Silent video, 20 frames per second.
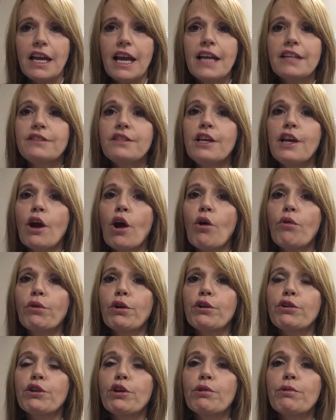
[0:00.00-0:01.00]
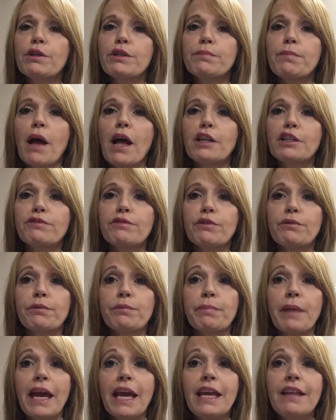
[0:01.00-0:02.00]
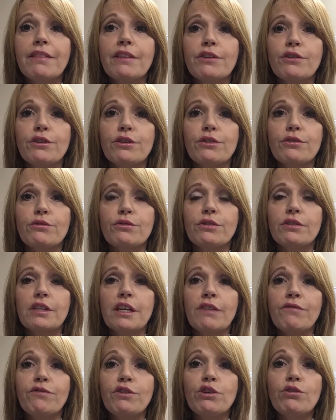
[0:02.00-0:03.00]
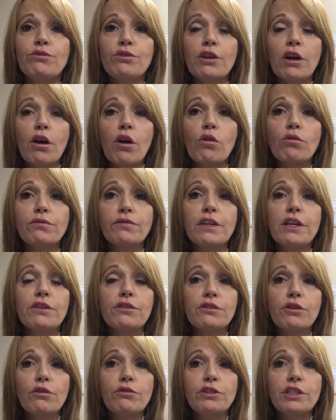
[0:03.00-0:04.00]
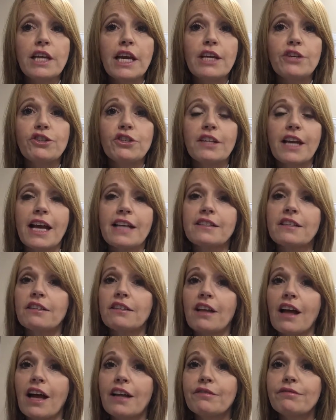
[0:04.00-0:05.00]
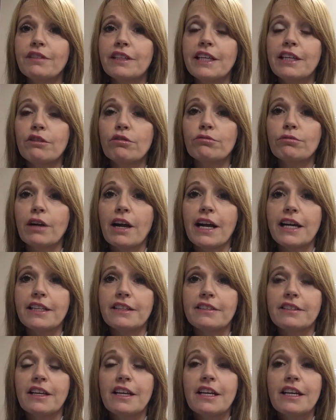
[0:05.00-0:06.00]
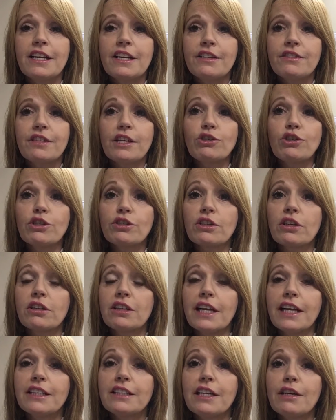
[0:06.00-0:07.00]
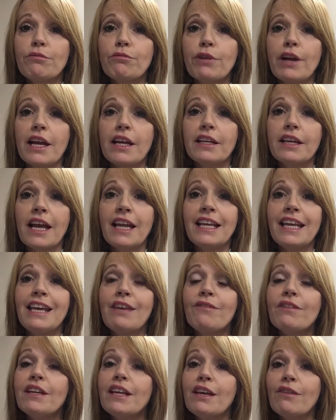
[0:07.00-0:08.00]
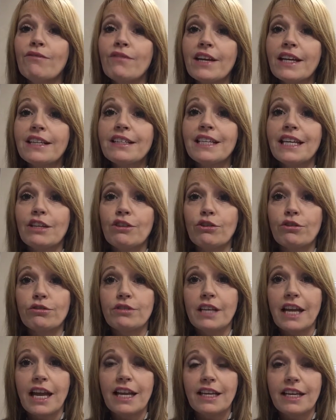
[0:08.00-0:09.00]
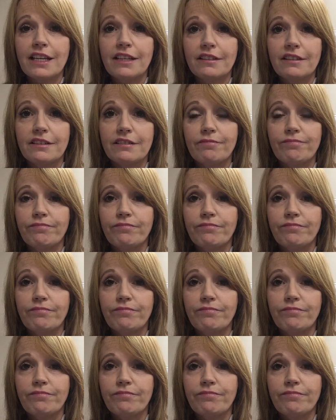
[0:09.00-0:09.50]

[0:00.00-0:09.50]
As the owner, you're responsible for paying the dues. If you don't, the association has a lot of legal rights, such as collecting rent and even evicting your tenant.